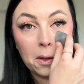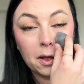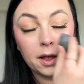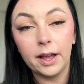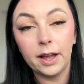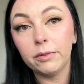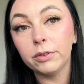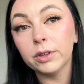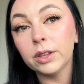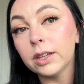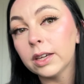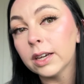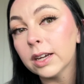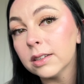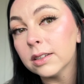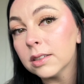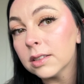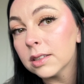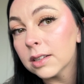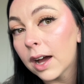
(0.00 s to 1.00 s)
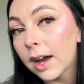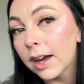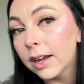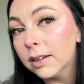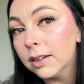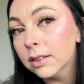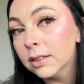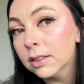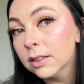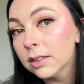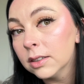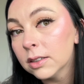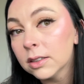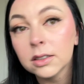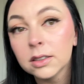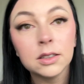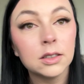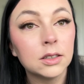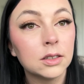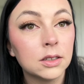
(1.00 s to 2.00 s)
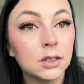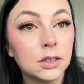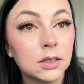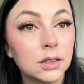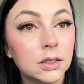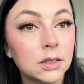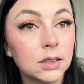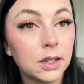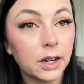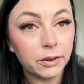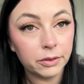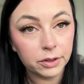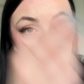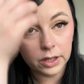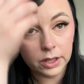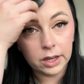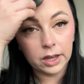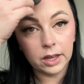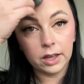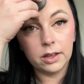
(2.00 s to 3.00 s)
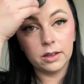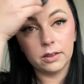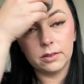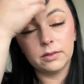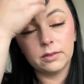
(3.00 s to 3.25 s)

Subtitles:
I really can't decide. I really can't.